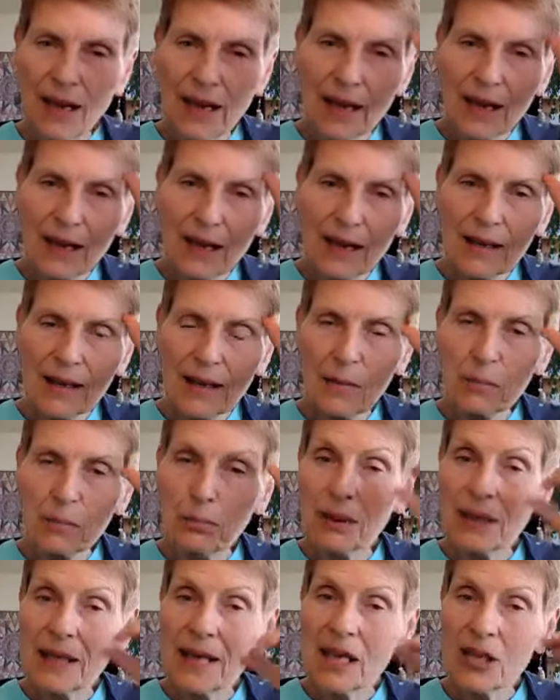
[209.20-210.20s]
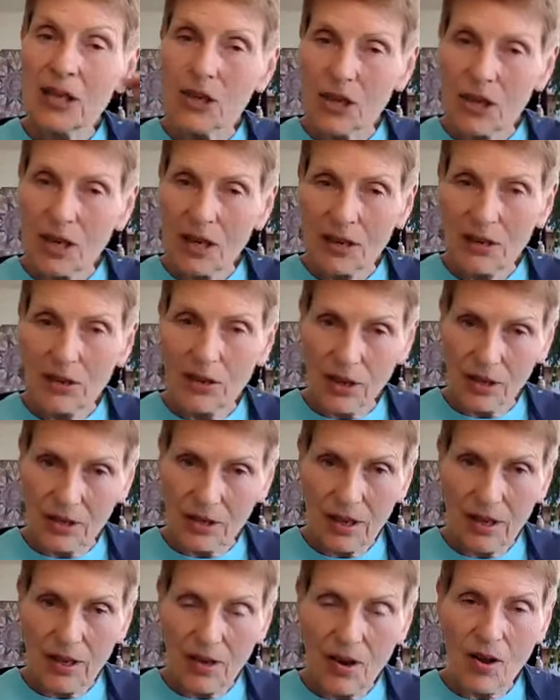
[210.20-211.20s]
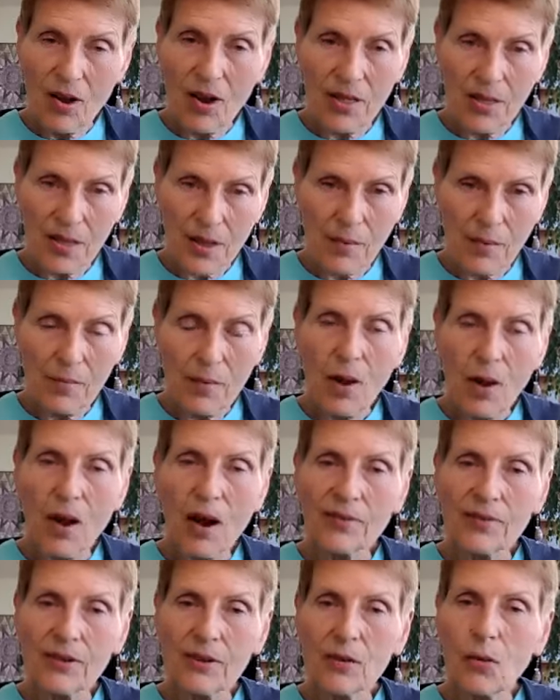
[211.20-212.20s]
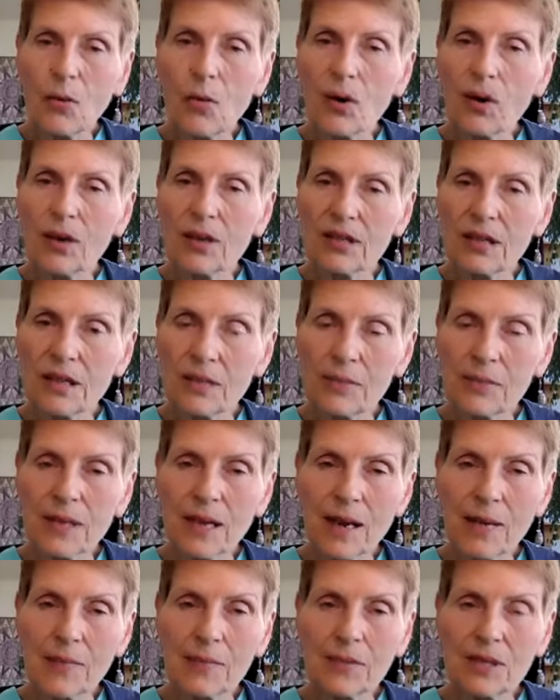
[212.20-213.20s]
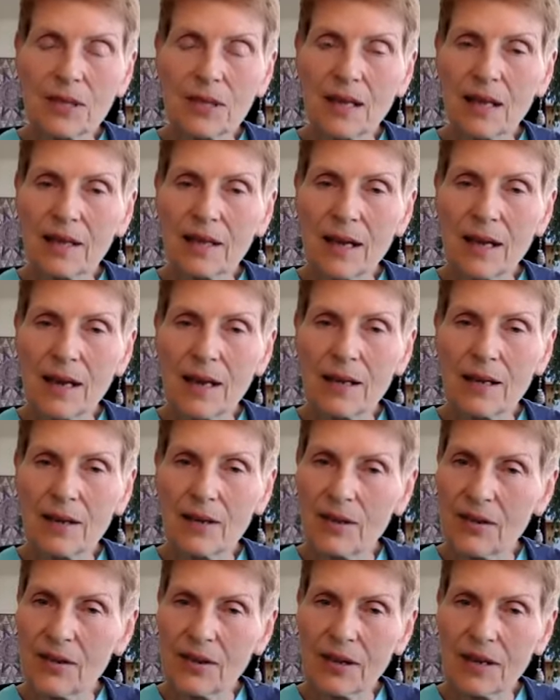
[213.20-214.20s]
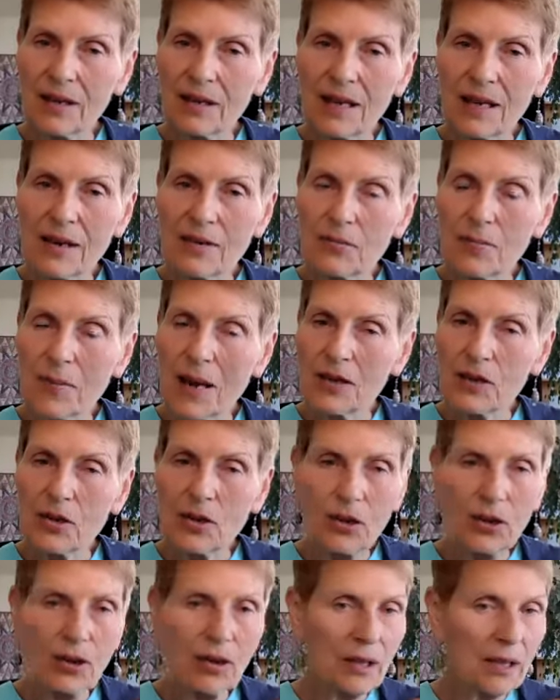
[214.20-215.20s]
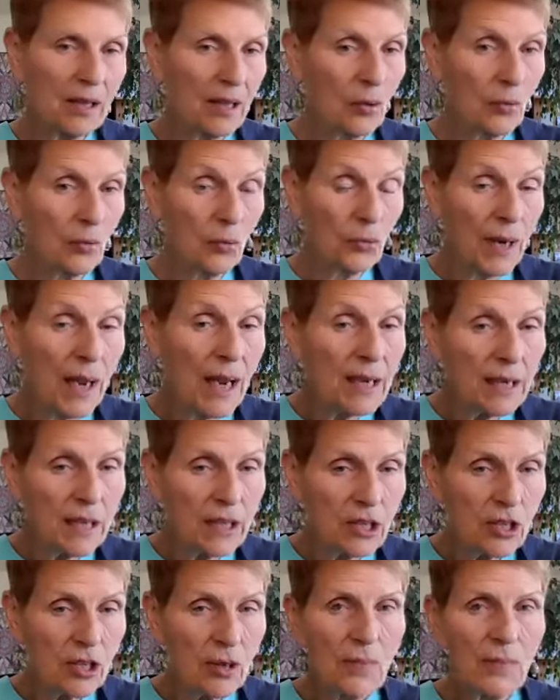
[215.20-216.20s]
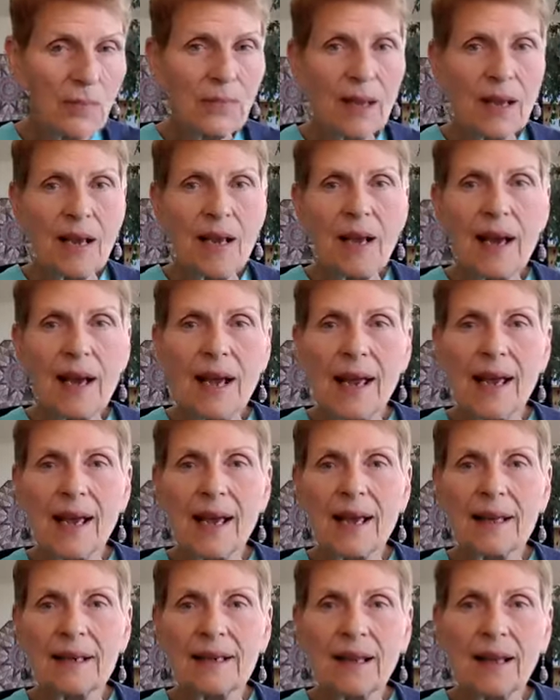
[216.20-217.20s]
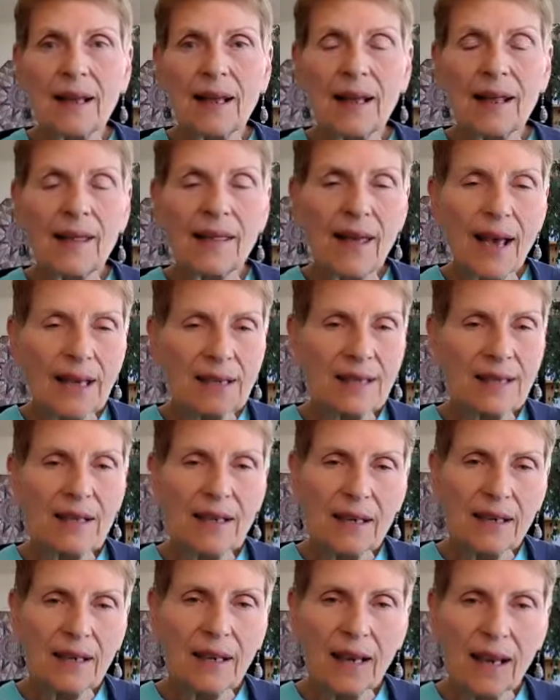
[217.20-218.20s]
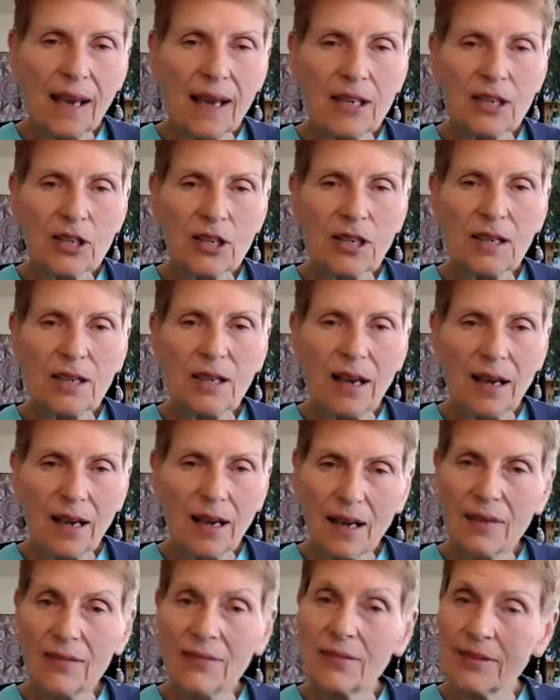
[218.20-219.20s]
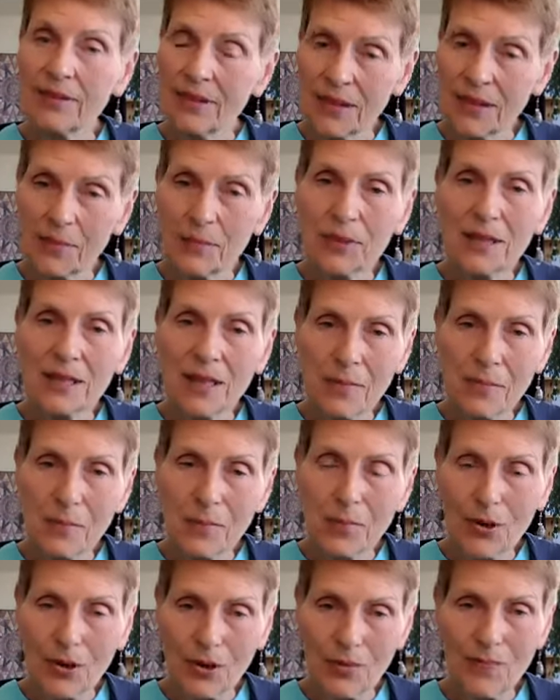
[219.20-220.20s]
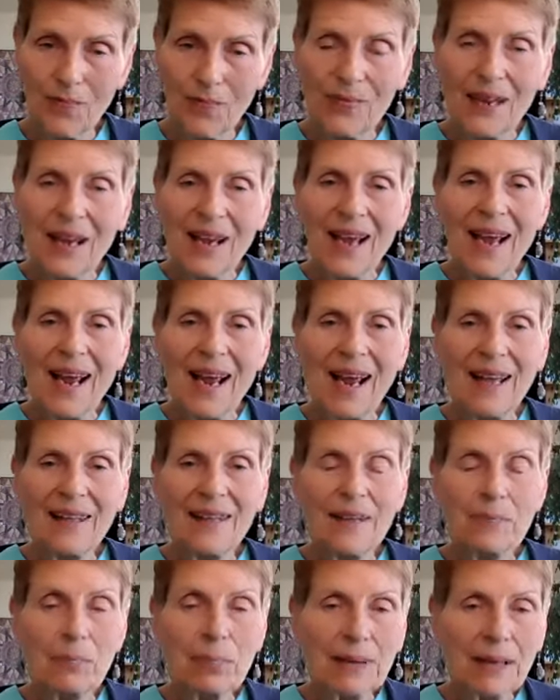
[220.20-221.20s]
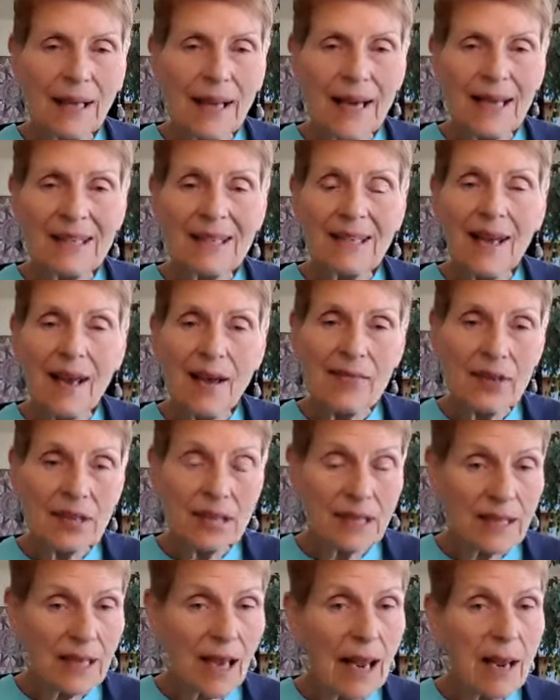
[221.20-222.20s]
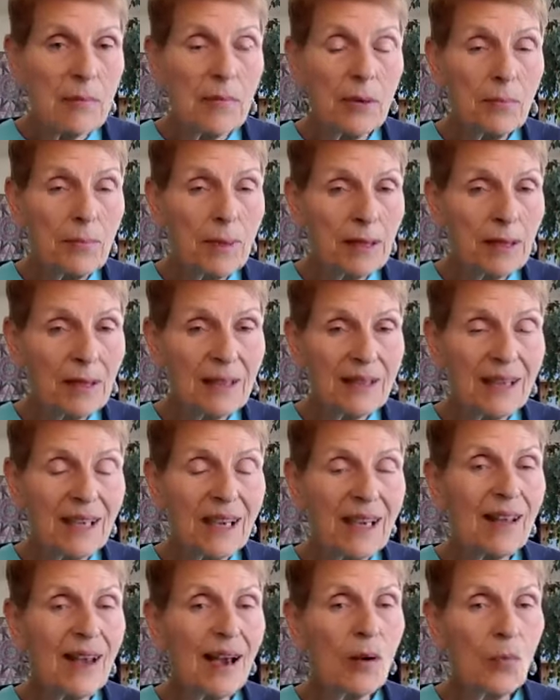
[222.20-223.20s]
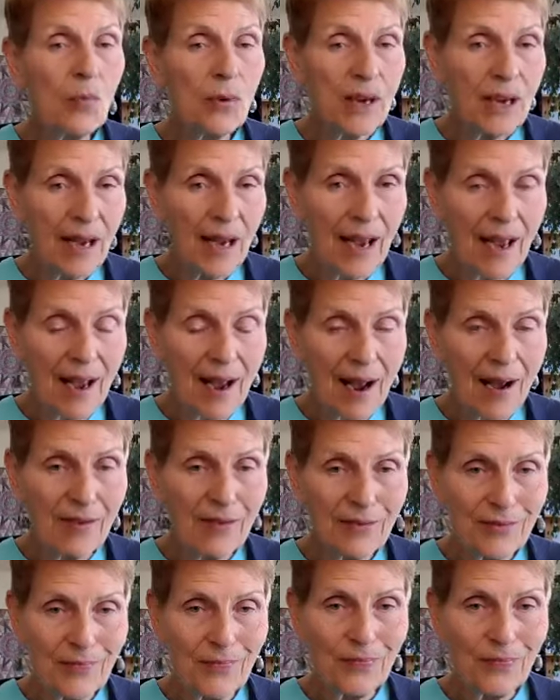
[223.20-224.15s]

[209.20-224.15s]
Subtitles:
a bleach look on them often, or sometimes the leaves might turn a little reddish, and that's an indication of some sunburn. And the plants have the same ability that we have,